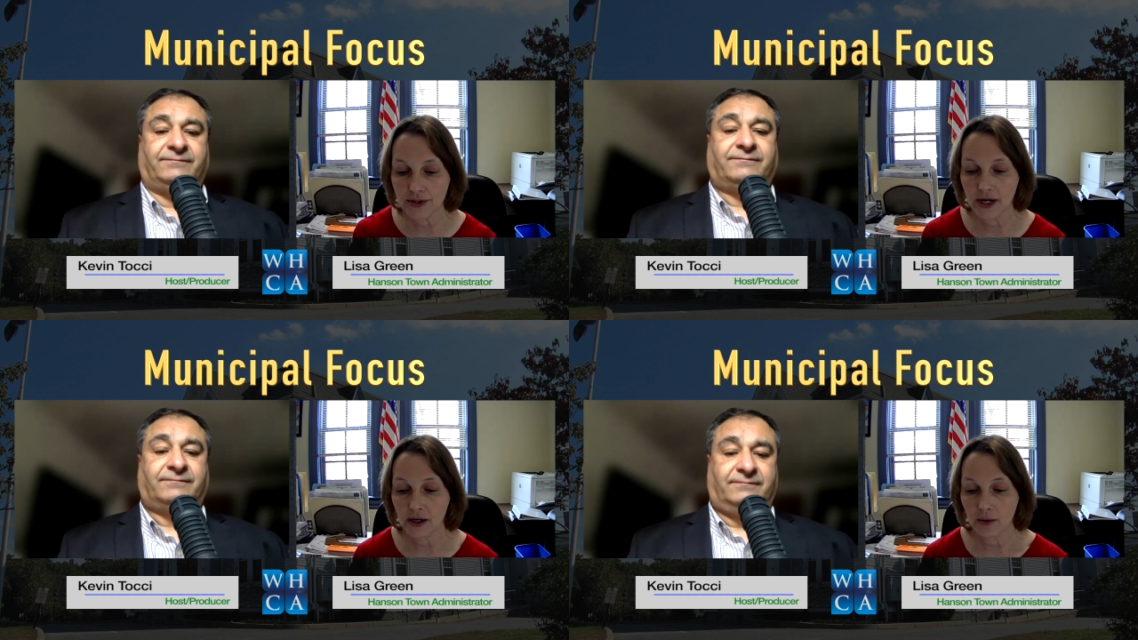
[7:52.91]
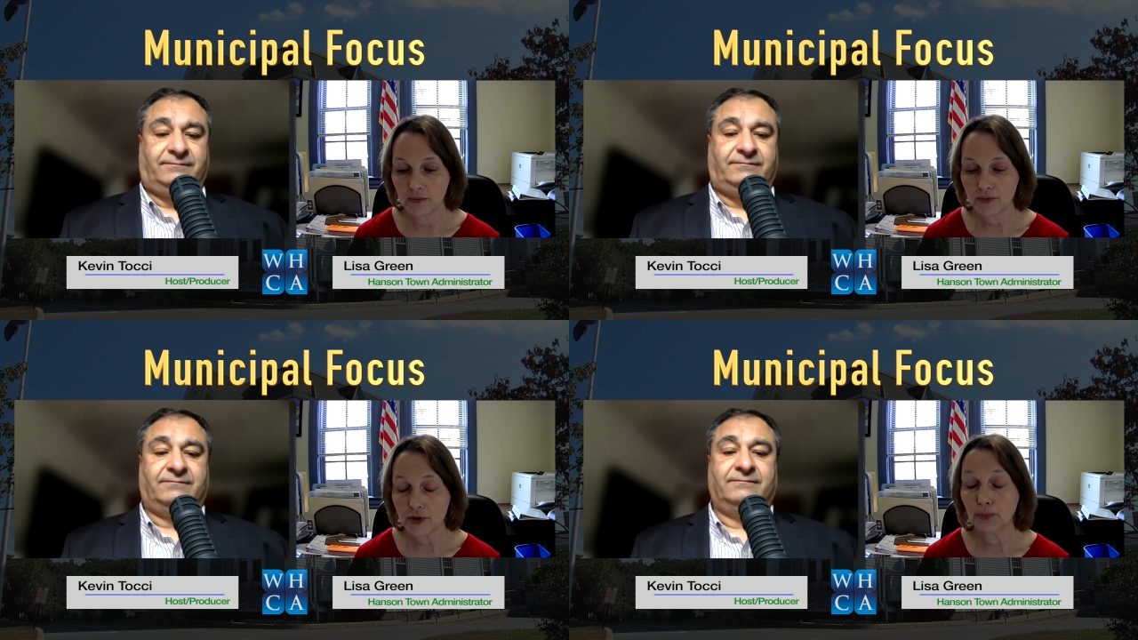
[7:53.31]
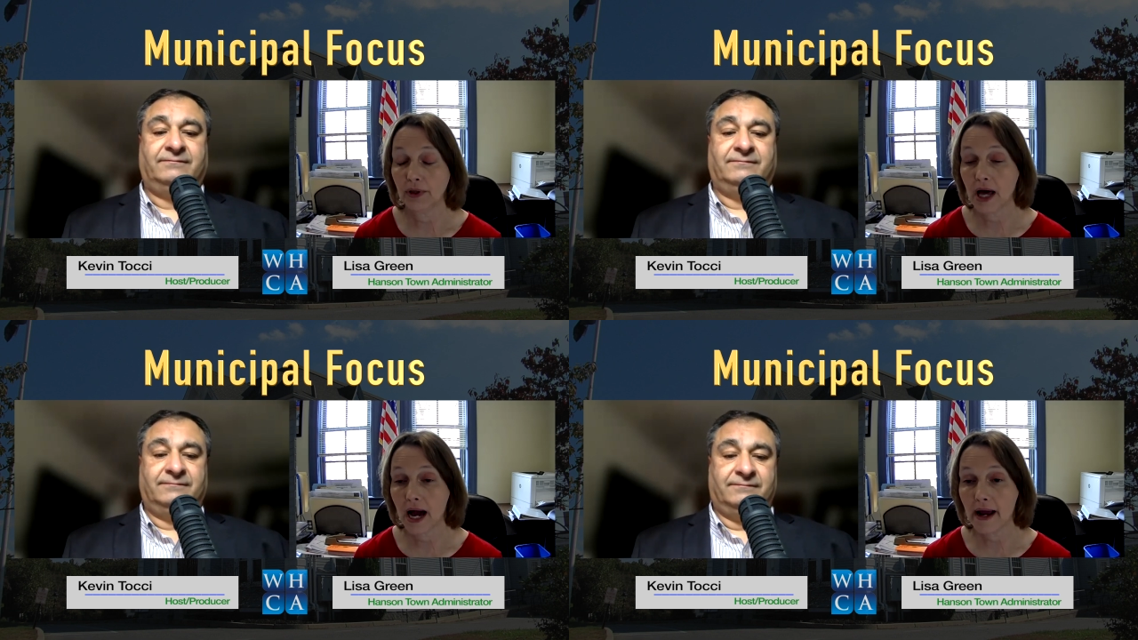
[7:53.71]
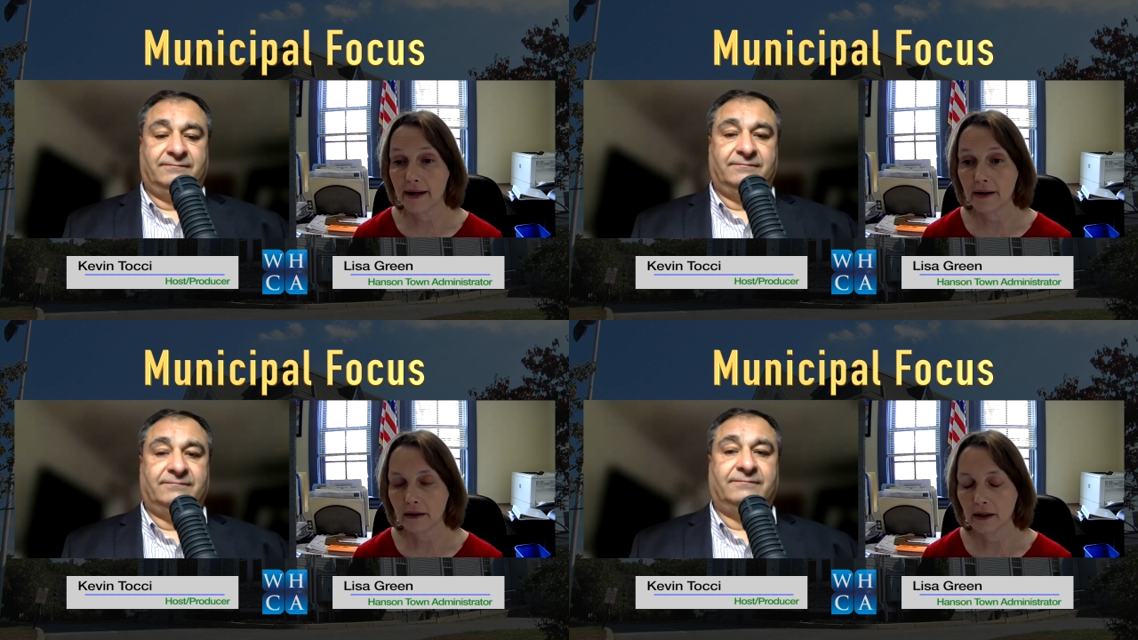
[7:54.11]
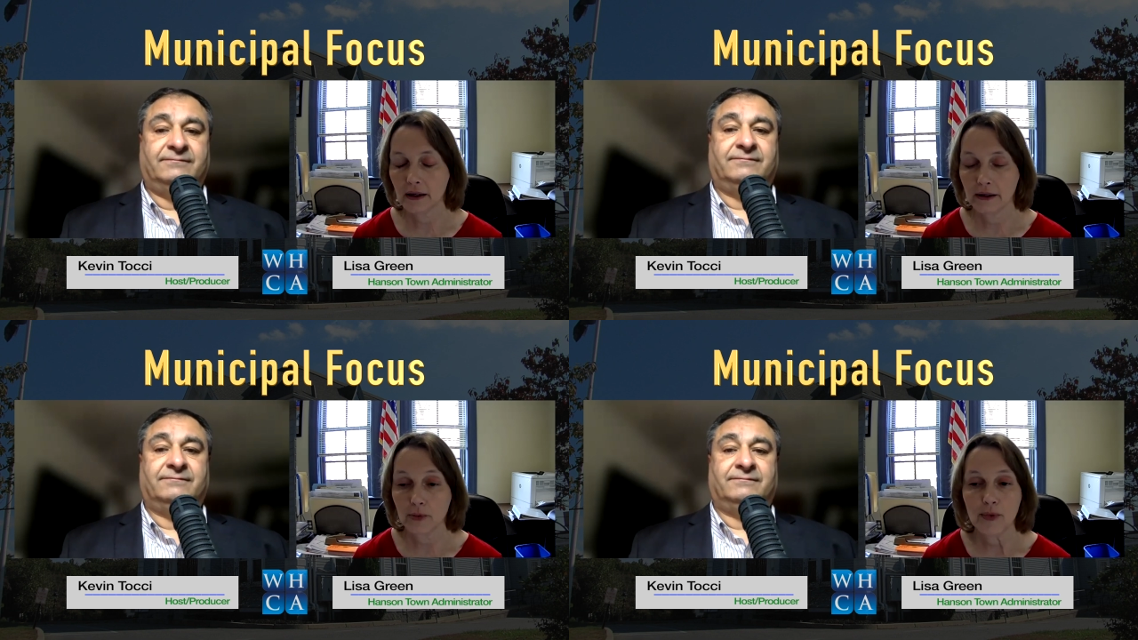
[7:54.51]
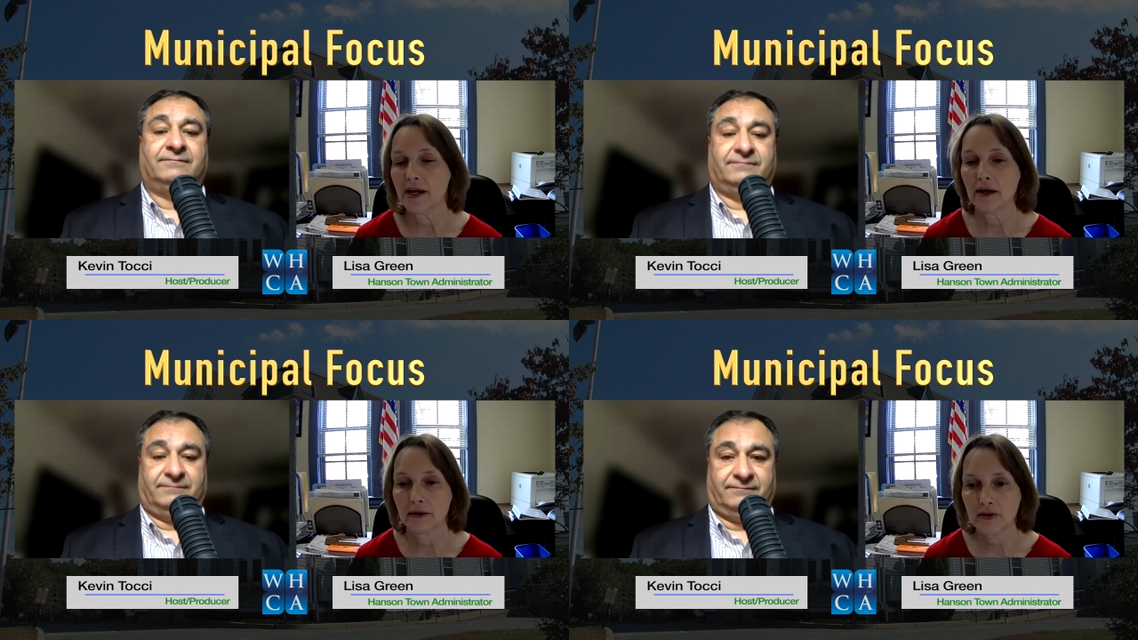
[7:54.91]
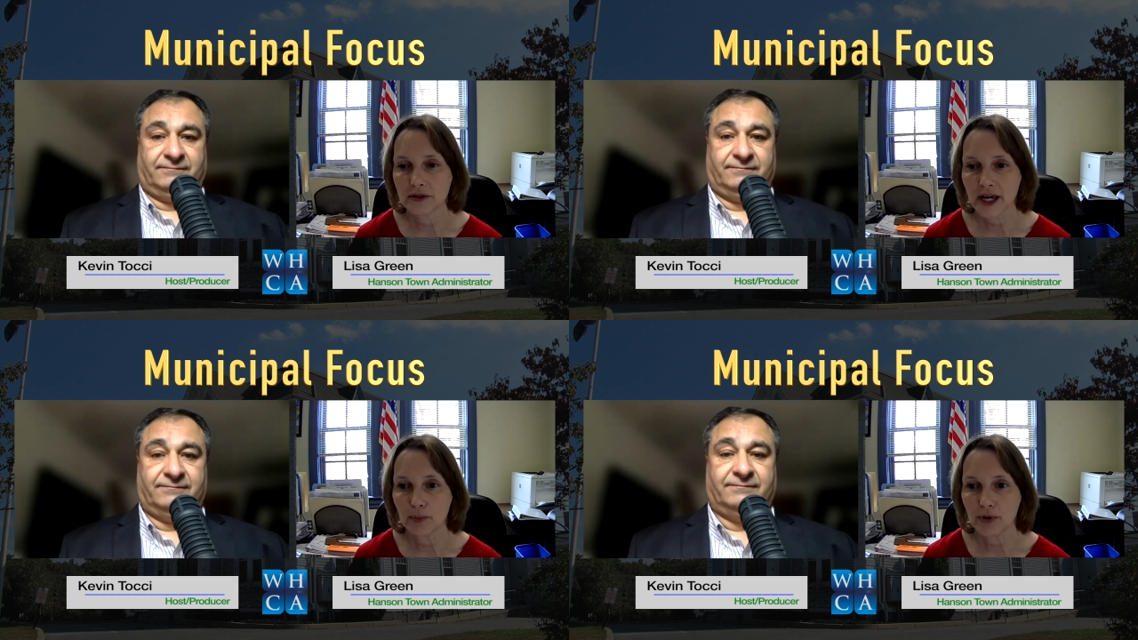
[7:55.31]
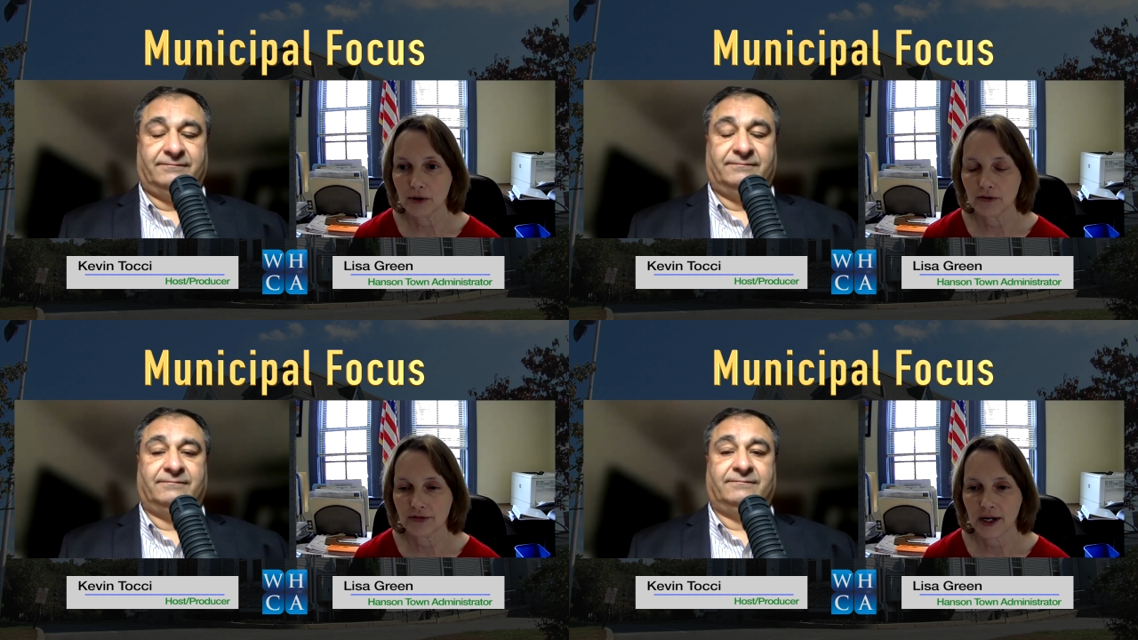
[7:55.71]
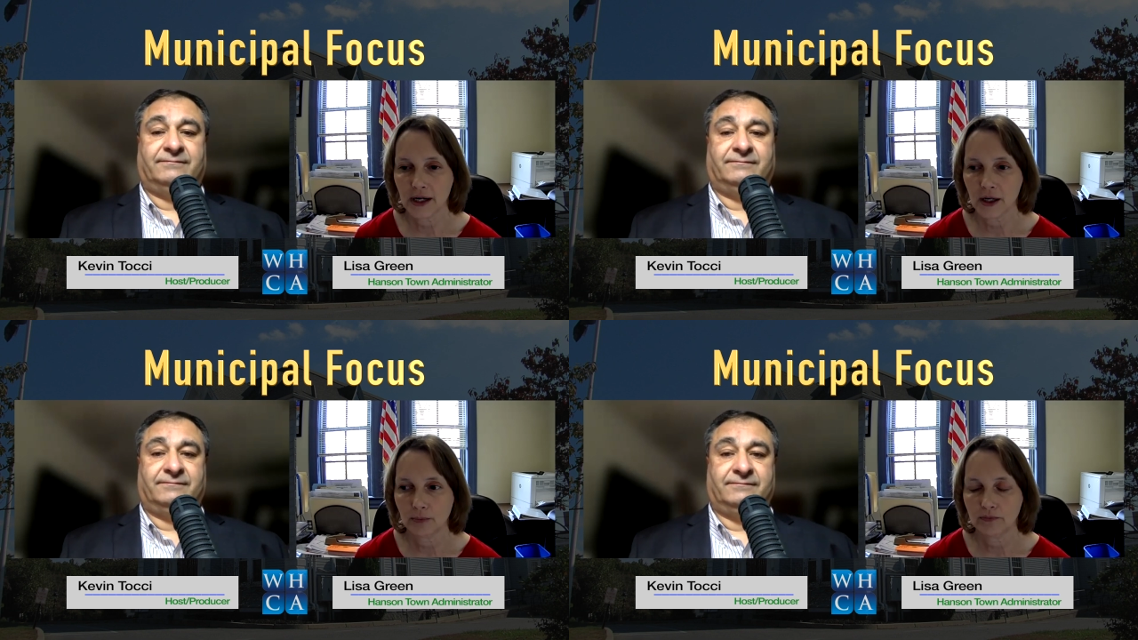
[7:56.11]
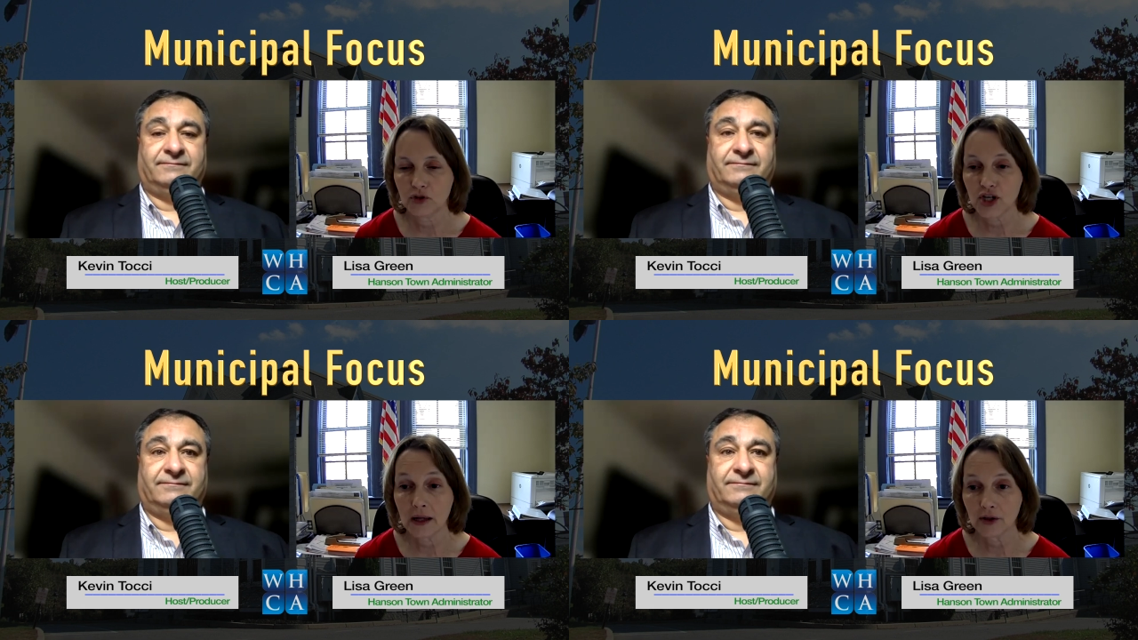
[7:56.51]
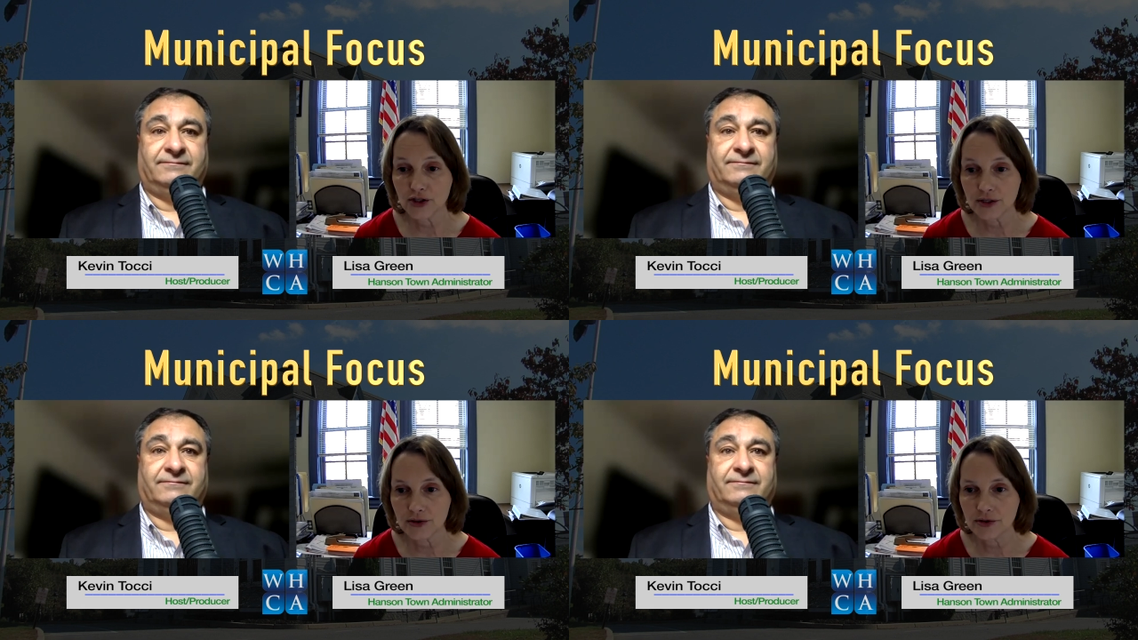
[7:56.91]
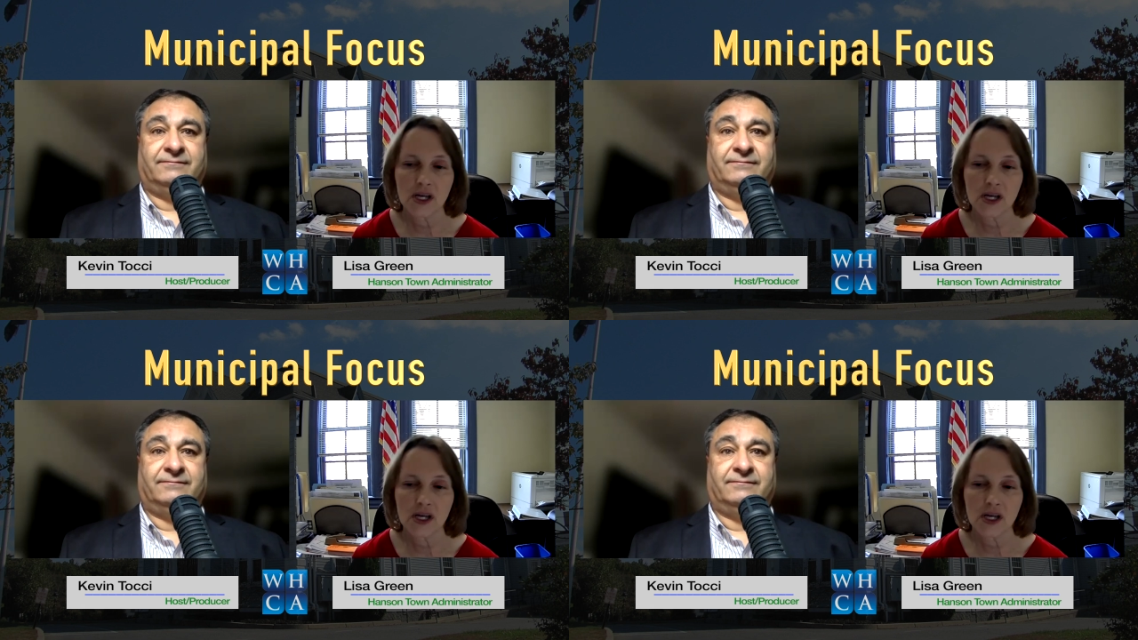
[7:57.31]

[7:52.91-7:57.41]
Speaker 1: some supply and demand type of um, challenges,